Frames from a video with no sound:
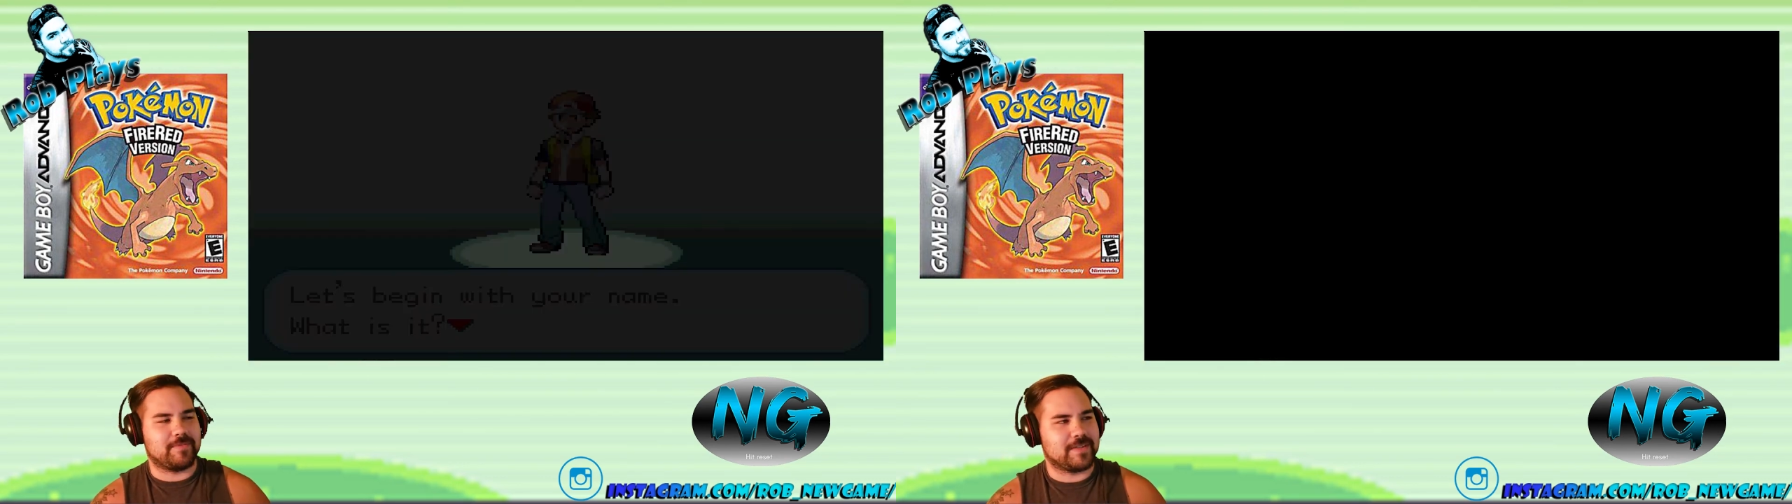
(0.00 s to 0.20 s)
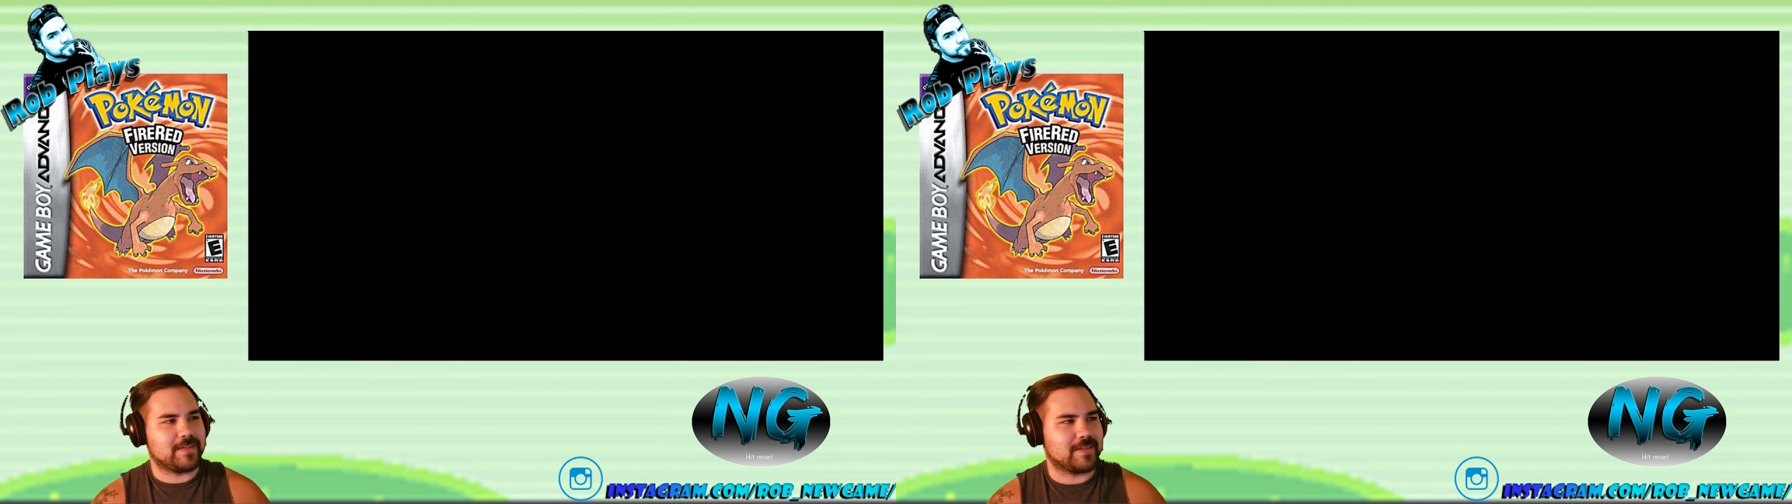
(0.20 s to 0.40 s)
I
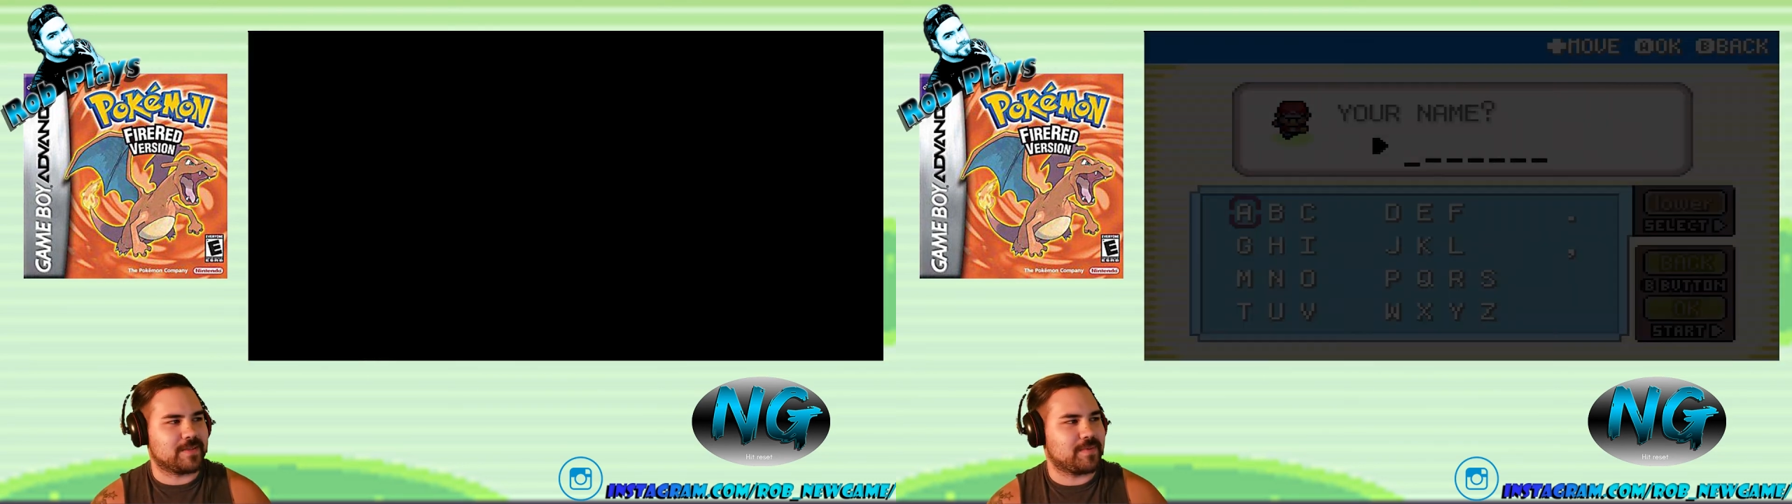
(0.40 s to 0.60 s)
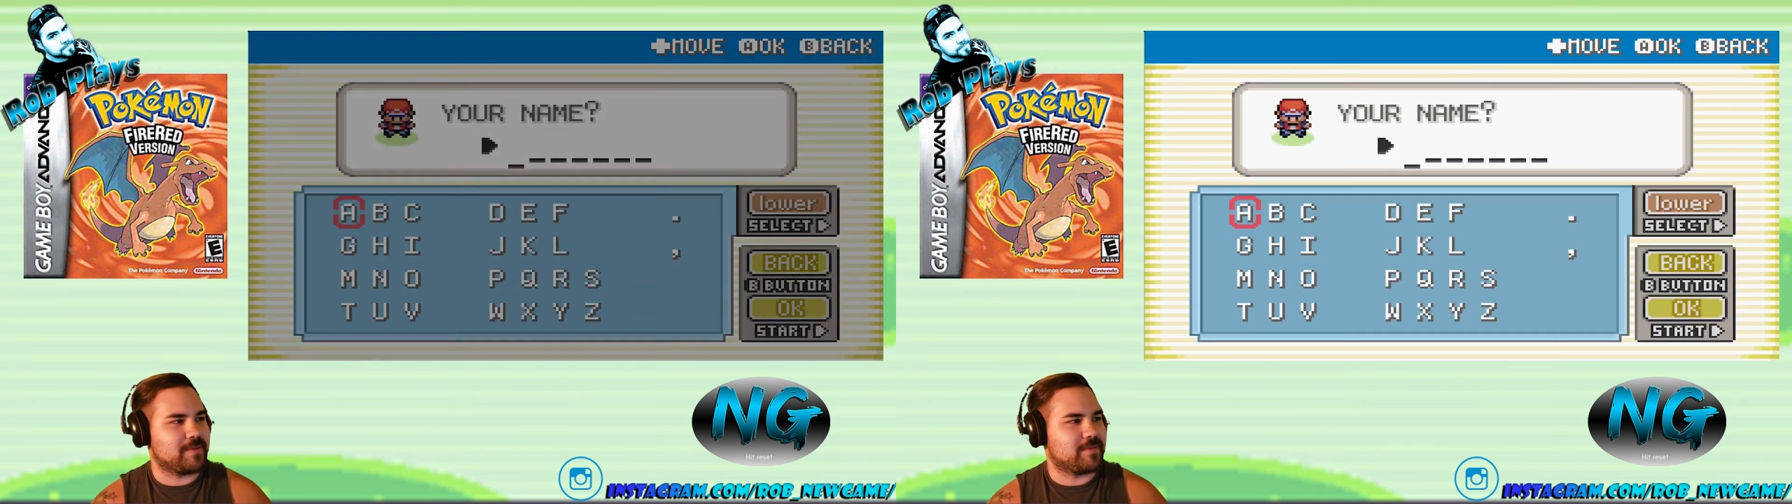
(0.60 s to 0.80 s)
want to talk
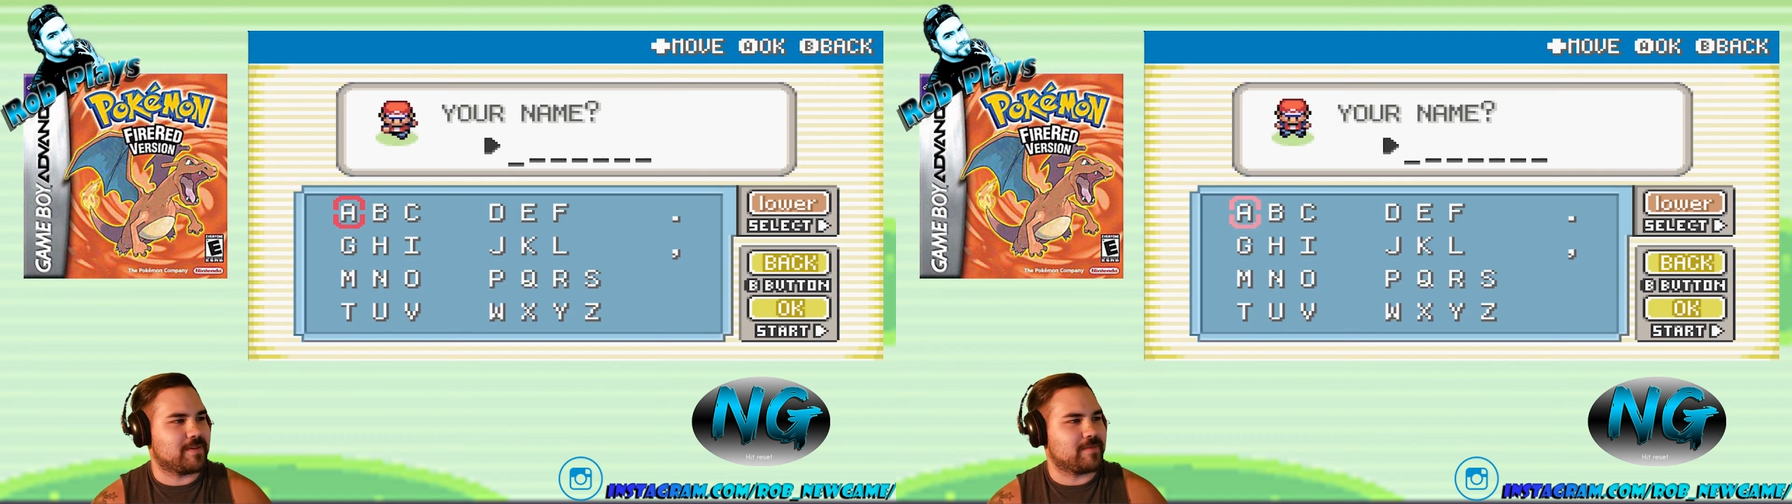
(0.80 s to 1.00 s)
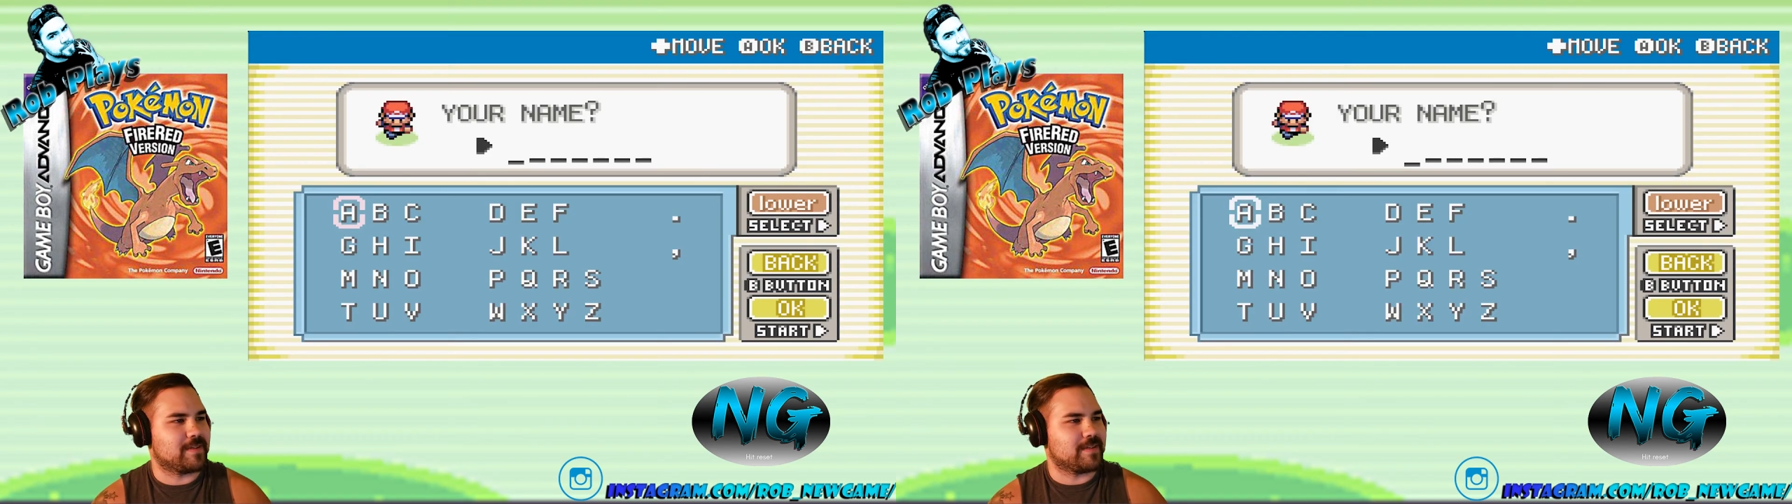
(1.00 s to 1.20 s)
to people.
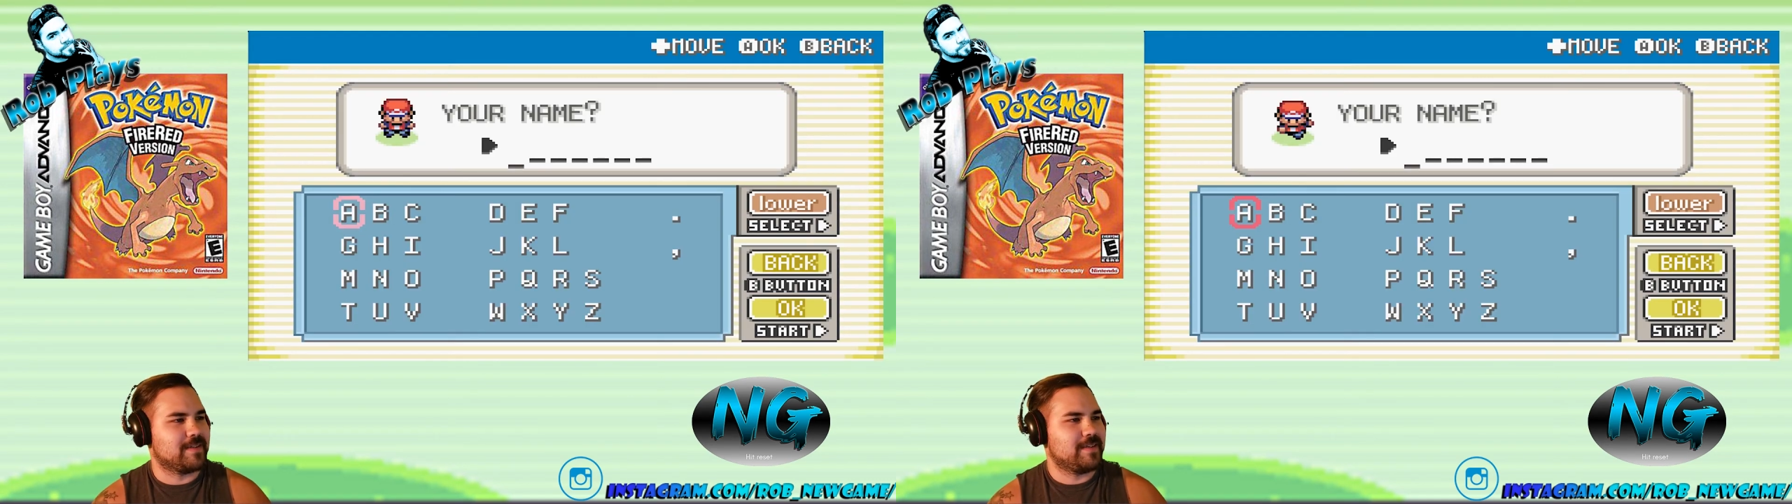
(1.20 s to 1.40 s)
I want to